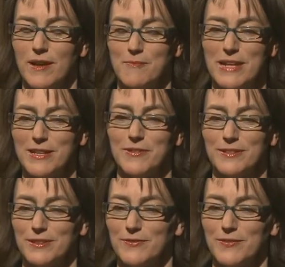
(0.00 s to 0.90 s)
many of
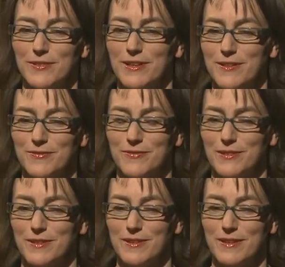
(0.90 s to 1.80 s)
us have
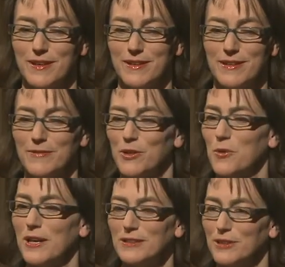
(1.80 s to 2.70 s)
never
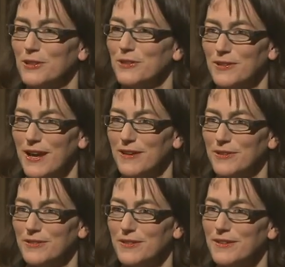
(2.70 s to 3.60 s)
quite learned how
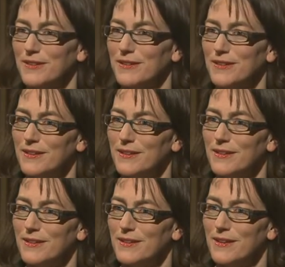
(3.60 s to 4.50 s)
to
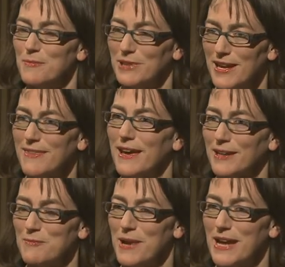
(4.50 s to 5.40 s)
apply
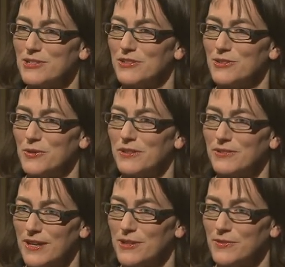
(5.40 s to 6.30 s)
that compassion to
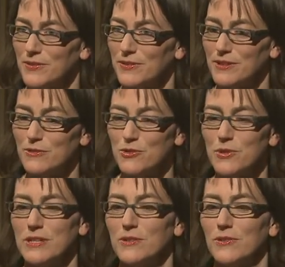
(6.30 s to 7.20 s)
ourselves.
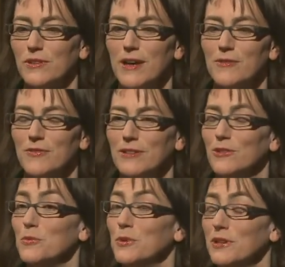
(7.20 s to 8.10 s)
Treat yourself
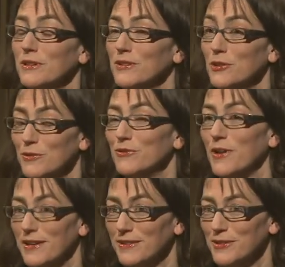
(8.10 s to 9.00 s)
as you would a good
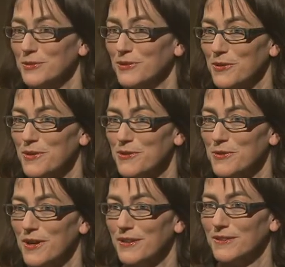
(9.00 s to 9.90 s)
friend who is going
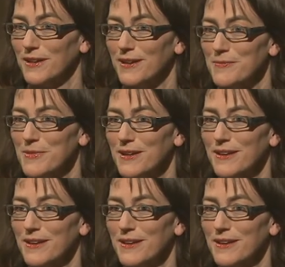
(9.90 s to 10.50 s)
through a hard time,